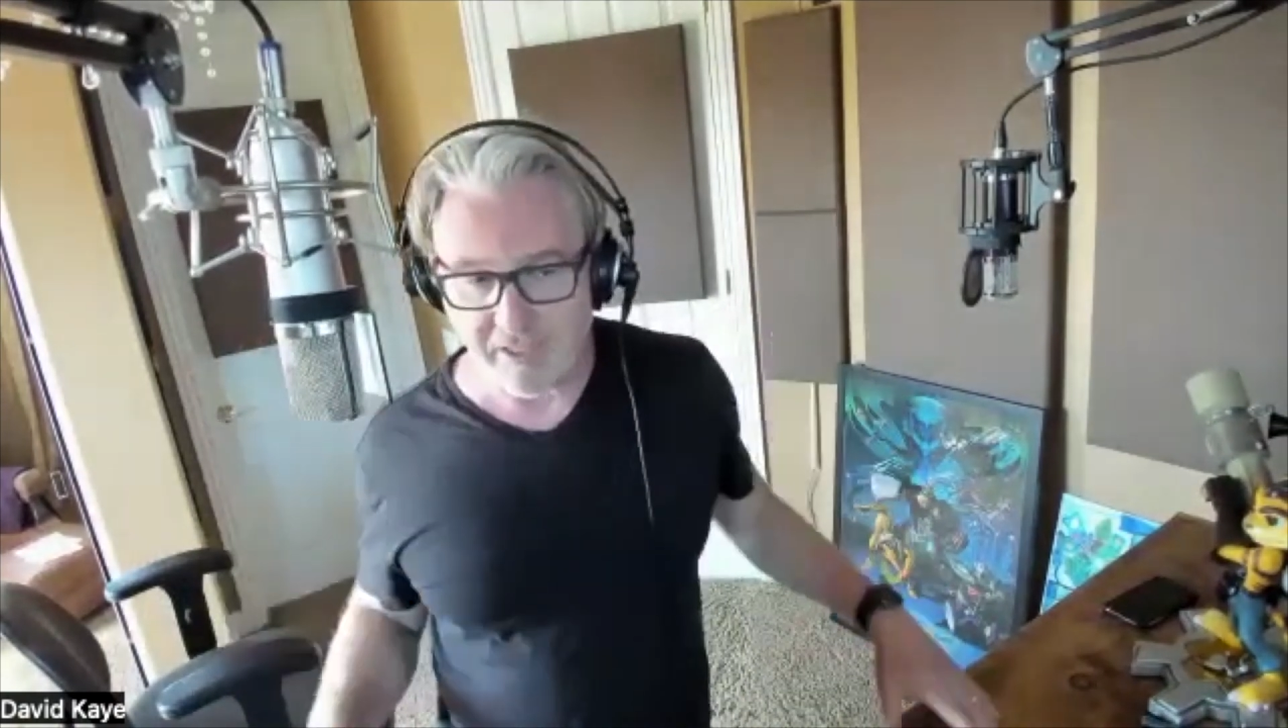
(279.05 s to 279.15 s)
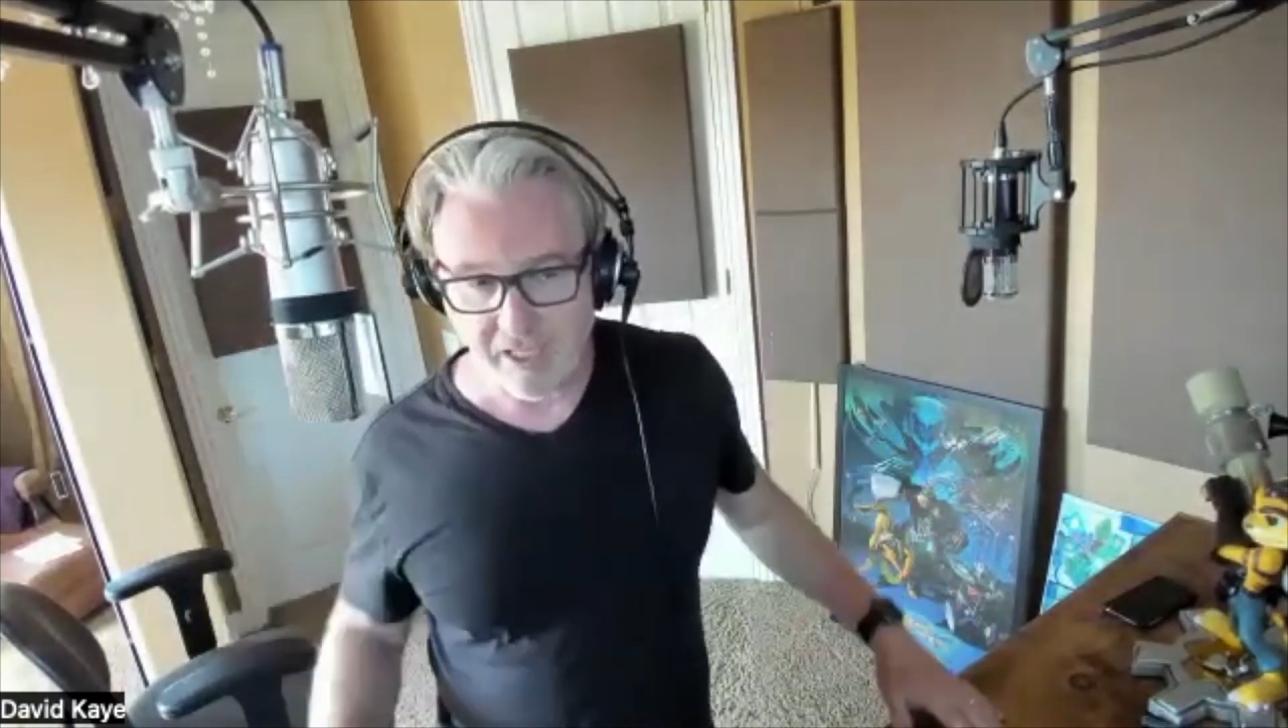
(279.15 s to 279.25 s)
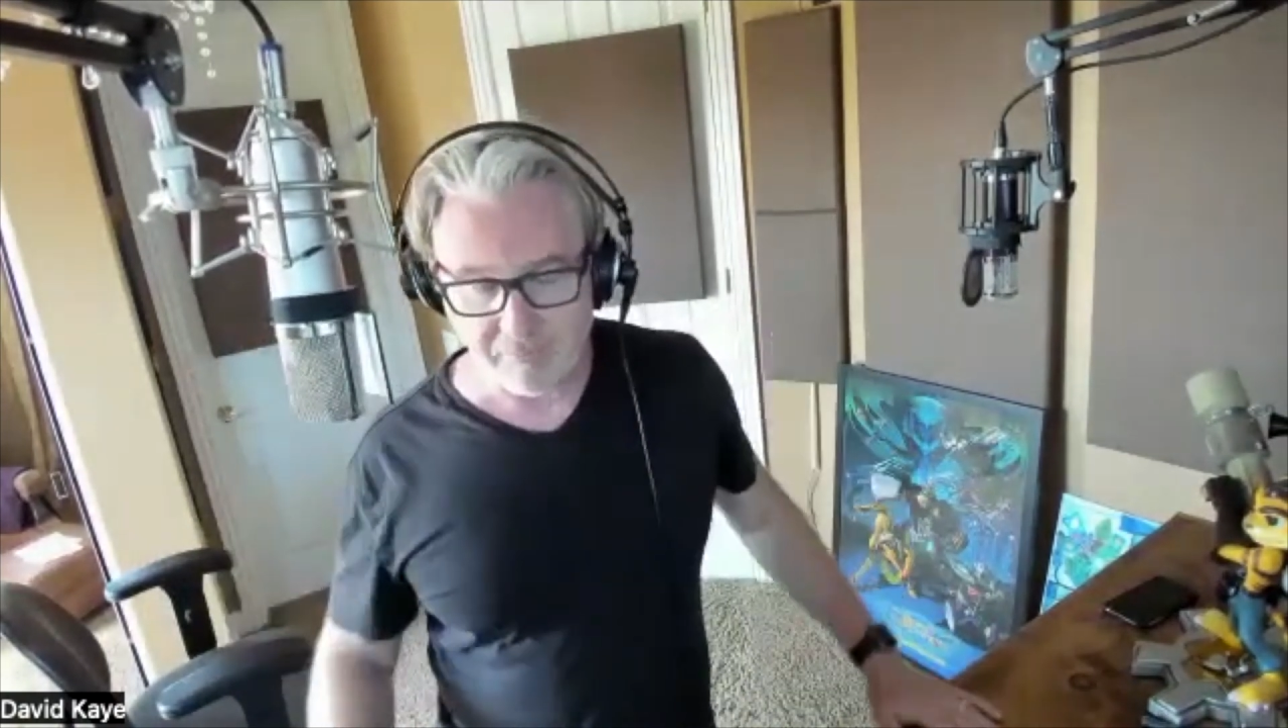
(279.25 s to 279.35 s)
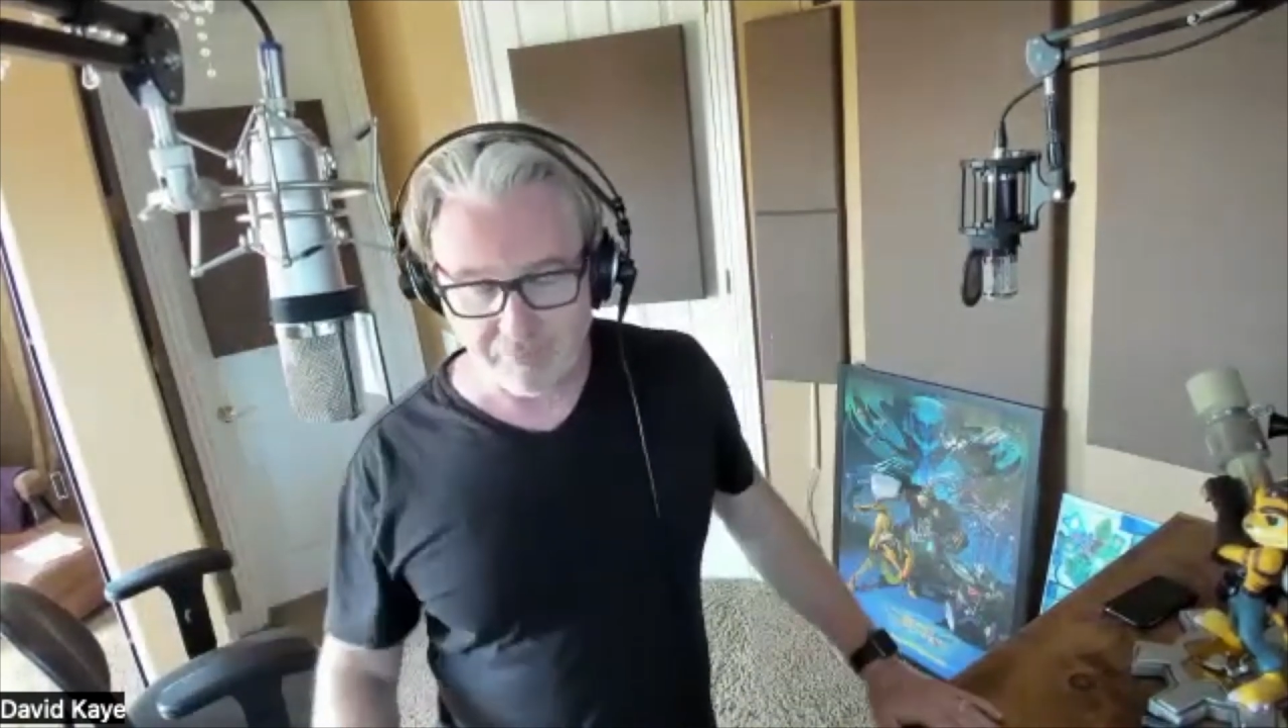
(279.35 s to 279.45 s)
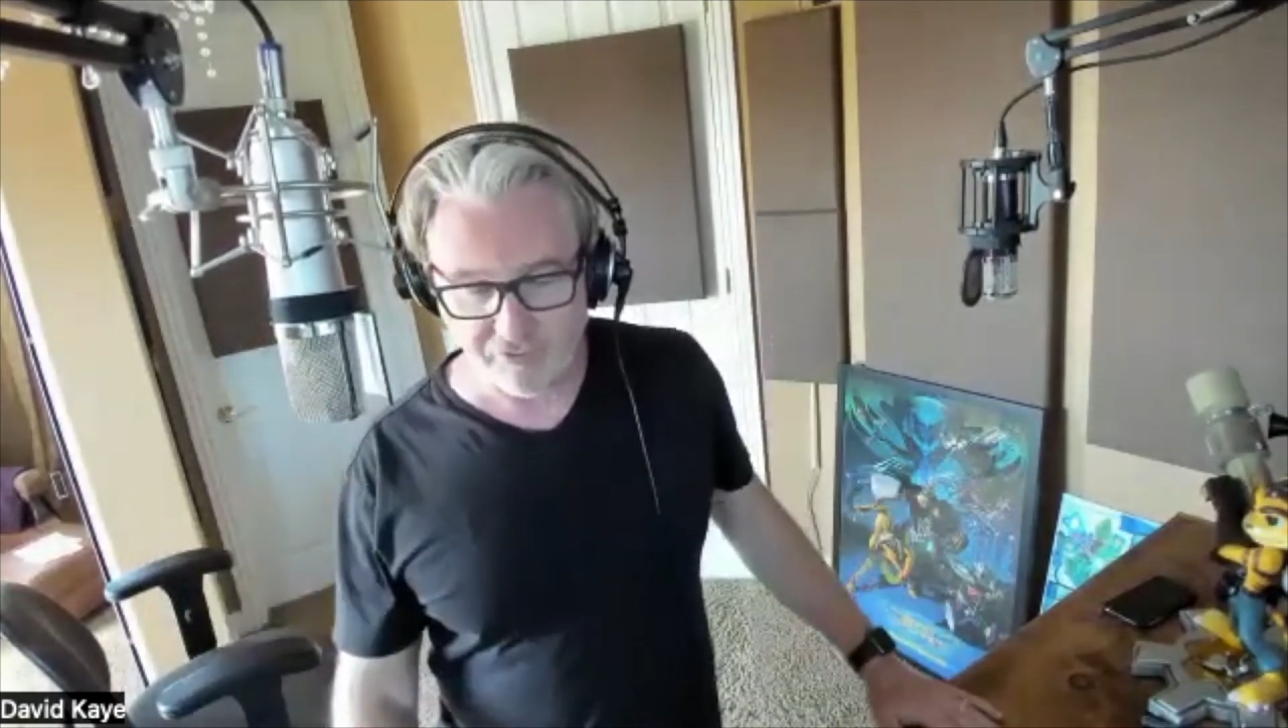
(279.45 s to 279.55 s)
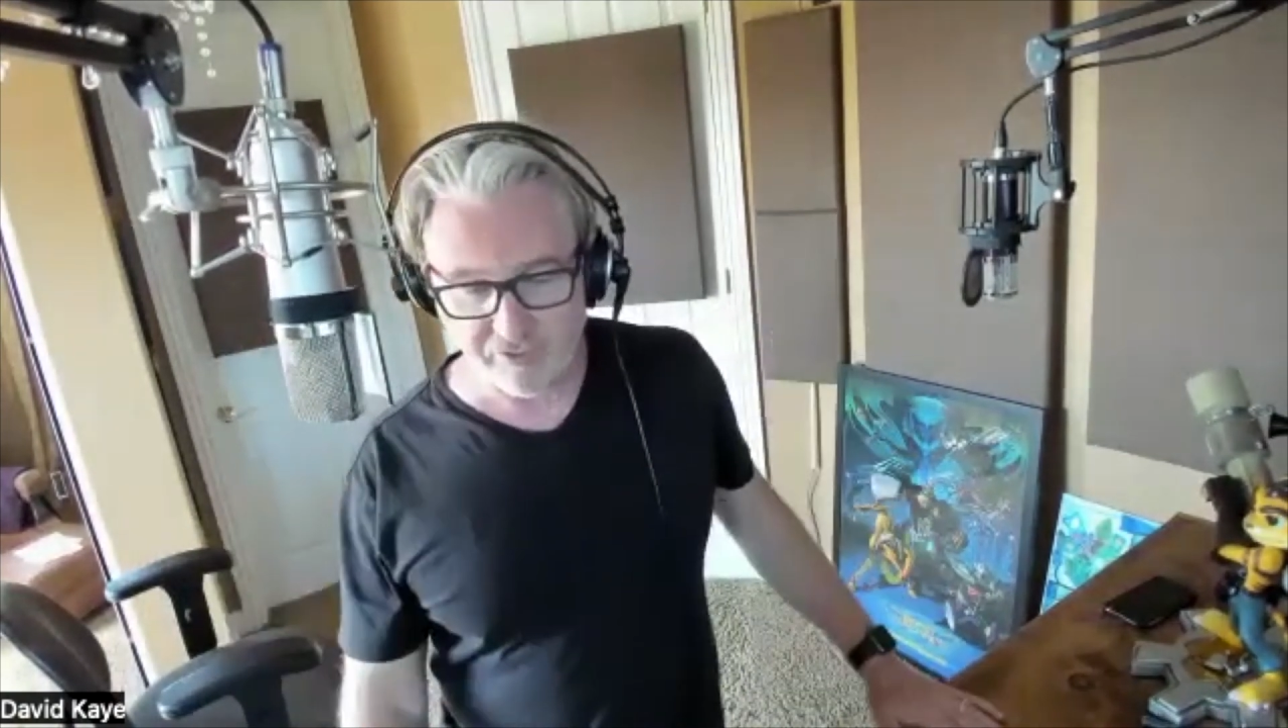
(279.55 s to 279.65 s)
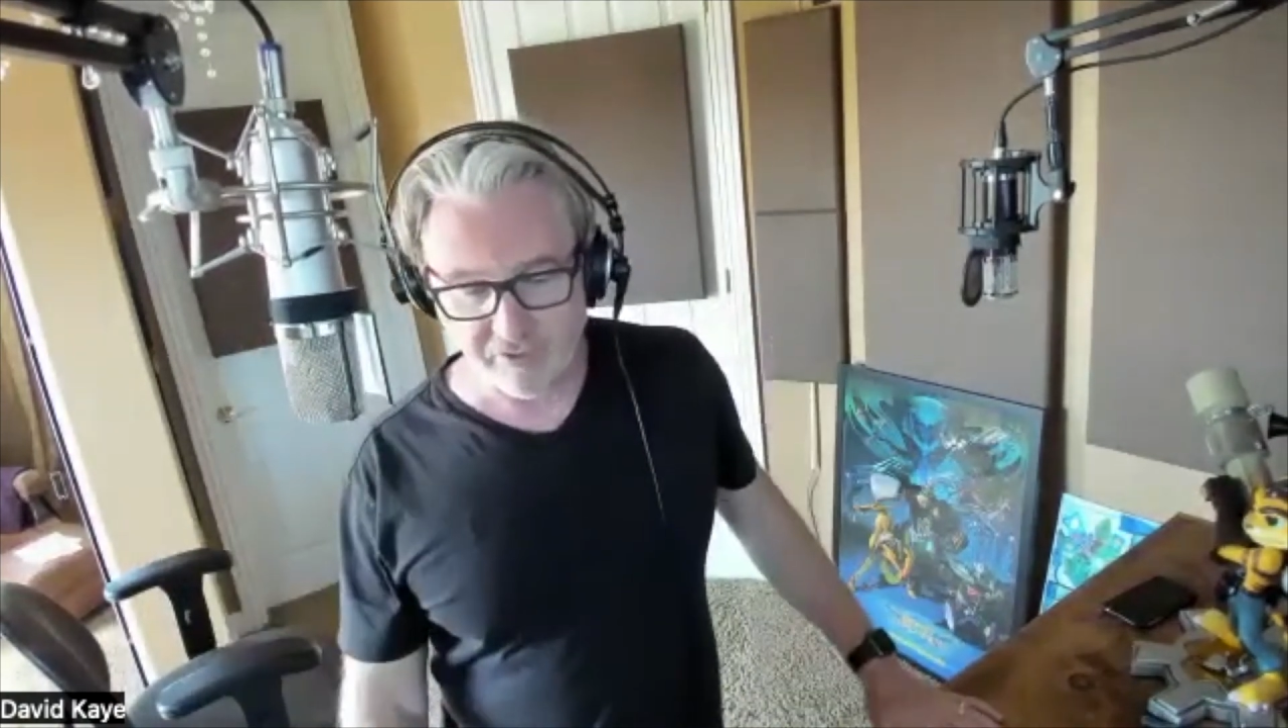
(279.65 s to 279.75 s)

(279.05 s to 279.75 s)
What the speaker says: campus